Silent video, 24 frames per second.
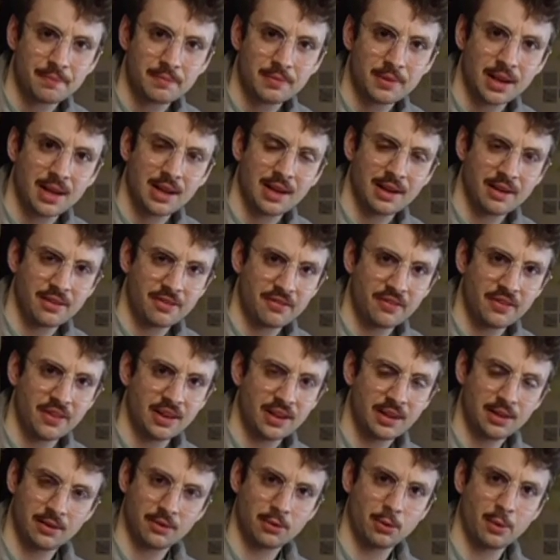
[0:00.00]
And I
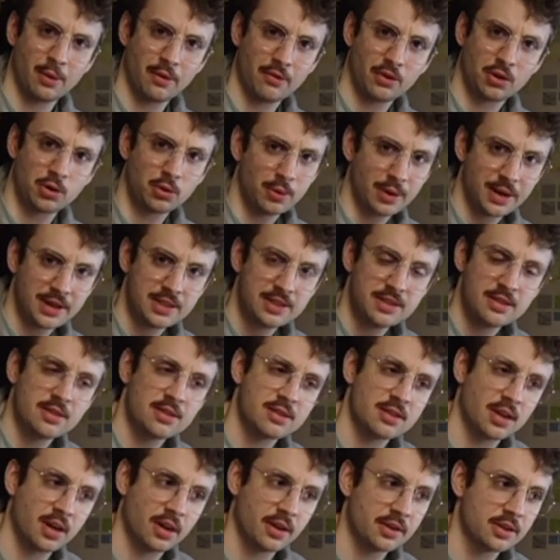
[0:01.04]
think with great
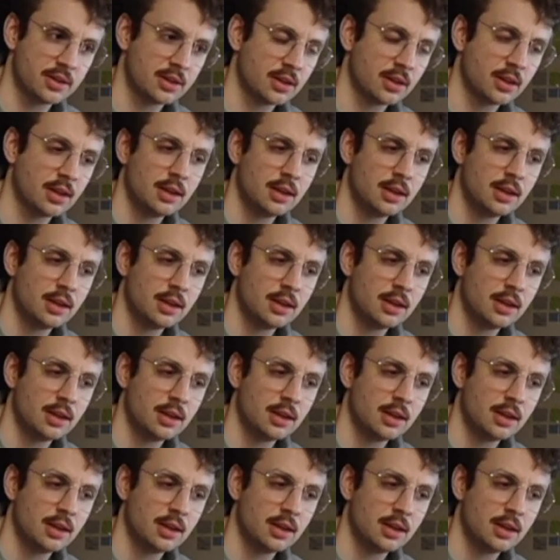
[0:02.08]
design,